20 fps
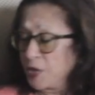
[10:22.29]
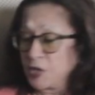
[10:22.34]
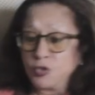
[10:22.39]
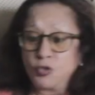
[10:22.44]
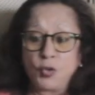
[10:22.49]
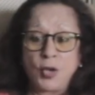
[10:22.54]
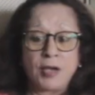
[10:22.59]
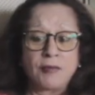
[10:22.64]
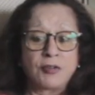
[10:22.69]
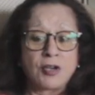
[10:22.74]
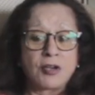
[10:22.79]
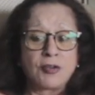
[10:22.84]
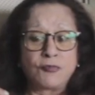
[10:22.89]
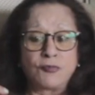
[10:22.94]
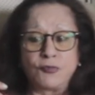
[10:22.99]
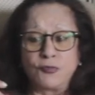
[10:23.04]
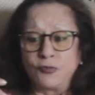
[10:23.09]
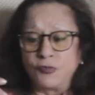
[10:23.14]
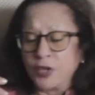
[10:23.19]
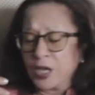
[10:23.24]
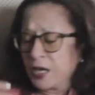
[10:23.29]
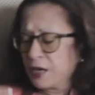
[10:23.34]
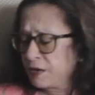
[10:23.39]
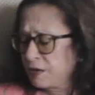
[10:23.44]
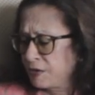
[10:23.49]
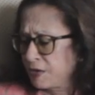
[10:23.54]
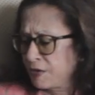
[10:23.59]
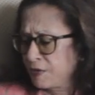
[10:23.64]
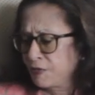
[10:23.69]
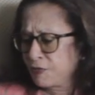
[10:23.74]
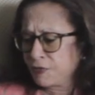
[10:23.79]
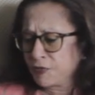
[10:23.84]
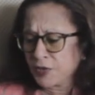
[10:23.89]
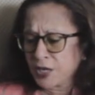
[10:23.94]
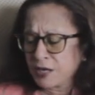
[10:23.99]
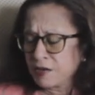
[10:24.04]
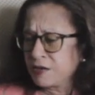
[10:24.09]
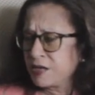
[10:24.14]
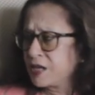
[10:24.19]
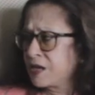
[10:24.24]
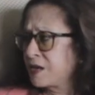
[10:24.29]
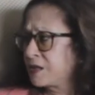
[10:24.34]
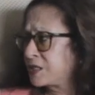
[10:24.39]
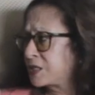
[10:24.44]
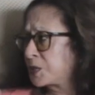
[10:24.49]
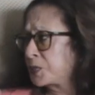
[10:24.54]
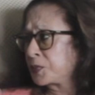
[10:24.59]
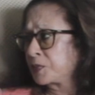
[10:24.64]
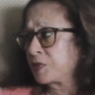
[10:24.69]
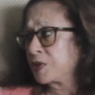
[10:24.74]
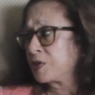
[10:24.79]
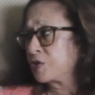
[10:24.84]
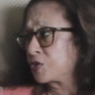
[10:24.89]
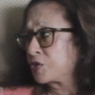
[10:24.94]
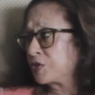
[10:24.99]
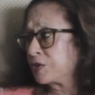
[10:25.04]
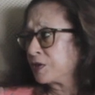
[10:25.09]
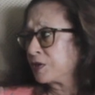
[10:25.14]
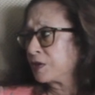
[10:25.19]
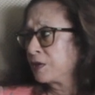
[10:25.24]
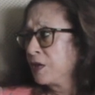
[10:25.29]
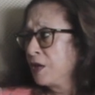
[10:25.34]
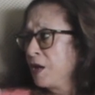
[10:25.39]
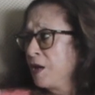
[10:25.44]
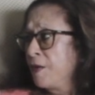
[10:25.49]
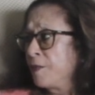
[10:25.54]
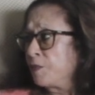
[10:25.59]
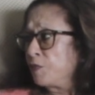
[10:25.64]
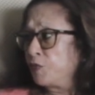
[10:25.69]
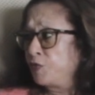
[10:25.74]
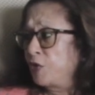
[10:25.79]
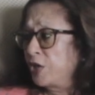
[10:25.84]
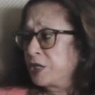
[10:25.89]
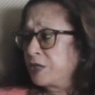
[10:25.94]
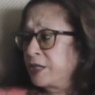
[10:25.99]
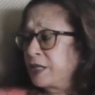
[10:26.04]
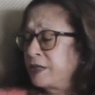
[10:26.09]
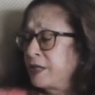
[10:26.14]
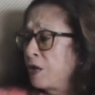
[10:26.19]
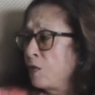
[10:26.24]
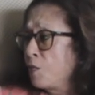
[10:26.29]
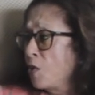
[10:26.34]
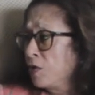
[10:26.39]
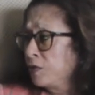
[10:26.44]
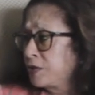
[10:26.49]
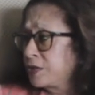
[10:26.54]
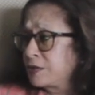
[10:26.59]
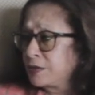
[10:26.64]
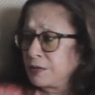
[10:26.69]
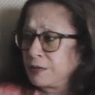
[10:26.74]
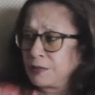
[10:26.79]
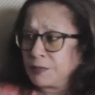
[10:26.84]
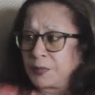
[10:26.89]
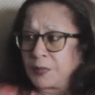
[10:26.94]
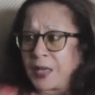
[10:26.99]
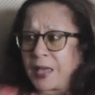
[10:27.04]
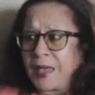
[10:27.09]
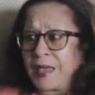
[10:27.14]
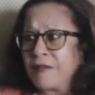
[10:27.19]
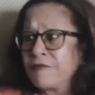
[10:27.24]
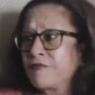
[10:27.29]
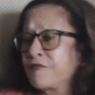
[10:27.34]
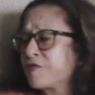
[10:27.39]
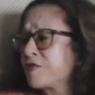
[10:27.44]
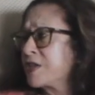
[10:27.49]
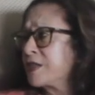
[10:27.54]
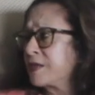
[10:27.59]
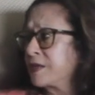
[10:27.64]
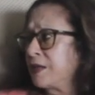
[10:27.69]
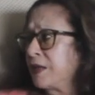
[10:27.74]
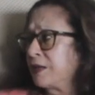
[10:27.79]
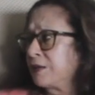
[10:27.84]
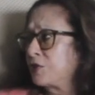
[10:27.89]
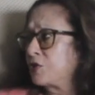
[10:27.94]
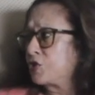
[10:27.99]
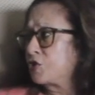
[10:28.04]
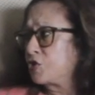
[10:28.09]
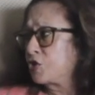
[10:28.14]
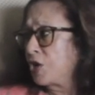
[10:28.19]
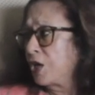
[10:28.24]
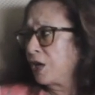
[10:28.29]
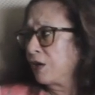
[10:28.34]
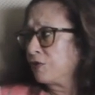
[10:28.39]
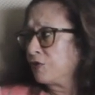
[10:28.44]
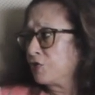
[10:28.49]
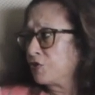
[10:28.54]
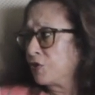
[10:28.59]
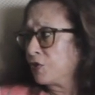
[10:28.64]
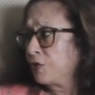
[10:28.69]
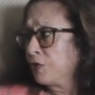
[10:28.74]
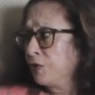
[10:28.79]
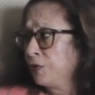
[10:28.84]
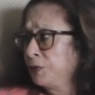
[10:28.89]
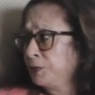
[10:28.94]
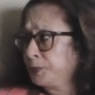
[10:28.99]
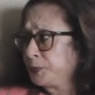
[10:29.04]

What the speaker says: And you have a very, very aspirational, they want everything to change, you know.